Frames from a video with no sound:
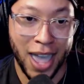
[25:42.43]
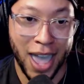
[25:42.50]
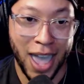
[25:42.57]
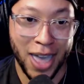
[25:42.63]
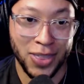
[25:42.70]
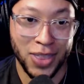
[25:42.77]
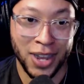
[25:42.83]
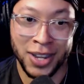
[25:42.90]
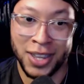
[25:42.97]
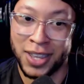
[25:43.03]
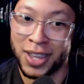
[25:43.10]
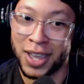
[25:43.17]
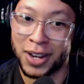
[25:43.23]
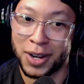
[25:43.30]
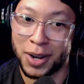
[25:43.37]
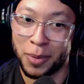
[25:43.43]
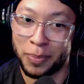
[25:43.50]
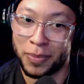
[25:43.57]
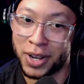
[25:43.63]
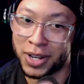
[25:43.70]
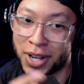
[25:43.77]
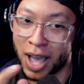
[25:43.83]
And then he ended up
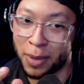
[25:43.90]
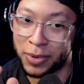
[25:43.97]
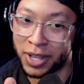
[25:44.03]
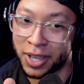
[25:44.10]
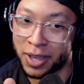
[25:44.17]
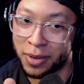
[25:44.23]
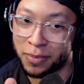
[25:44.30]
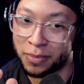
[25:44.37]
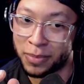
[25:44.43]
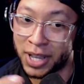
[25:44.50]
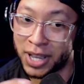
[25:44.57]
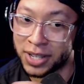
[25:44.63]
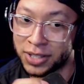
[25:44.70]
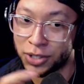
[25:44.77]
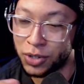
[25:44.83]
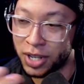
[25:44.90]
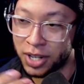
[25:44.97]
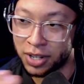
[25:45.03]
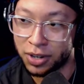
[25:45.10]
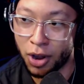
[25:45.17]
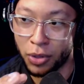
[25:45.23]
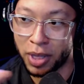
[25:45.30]
adopting him because you
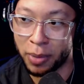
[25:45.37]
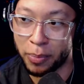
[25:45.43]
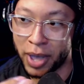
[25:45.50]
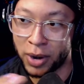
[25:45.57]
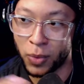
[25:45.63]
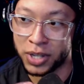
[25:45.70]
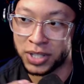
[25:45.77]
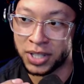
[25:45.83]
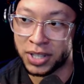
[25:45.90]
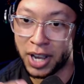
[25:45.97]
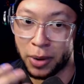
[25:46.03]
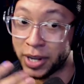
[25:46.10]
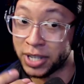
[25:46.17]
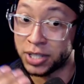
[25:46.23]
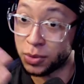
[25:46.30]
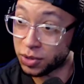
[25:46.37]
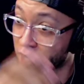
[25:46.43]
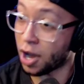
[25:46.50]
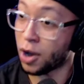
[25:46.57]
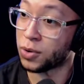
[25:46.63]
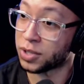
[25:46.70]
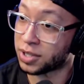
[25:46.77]
didn't know that Ben wasn't there because he was a
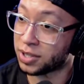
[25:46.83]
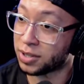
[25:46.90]
ghost.